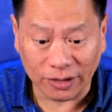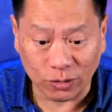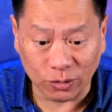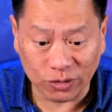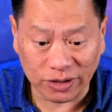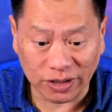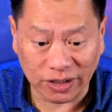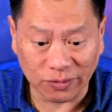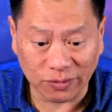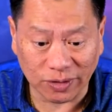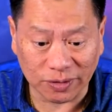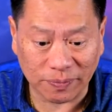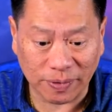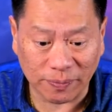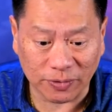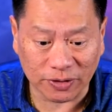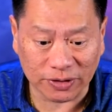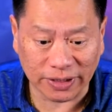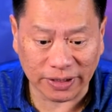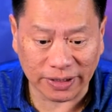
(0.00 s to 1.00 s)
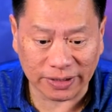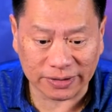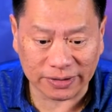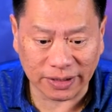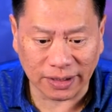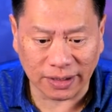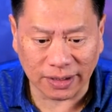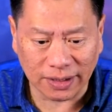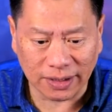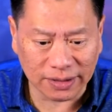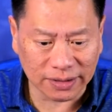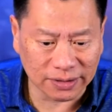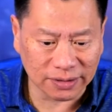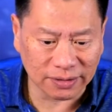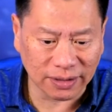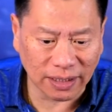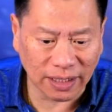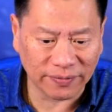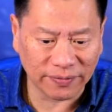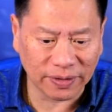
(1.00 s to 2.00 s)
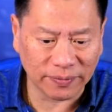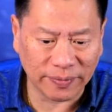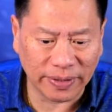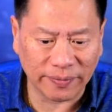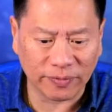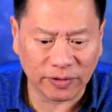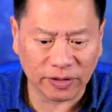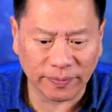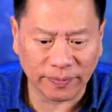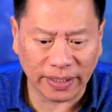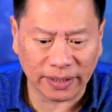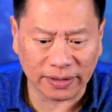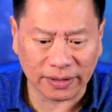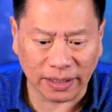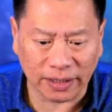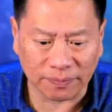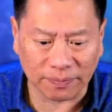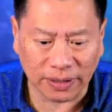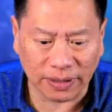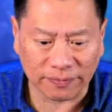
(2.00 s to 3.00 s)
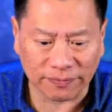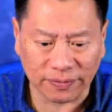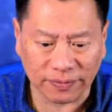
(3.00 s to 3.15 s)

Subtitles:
And usually what people say is, I haven't been able to meditate,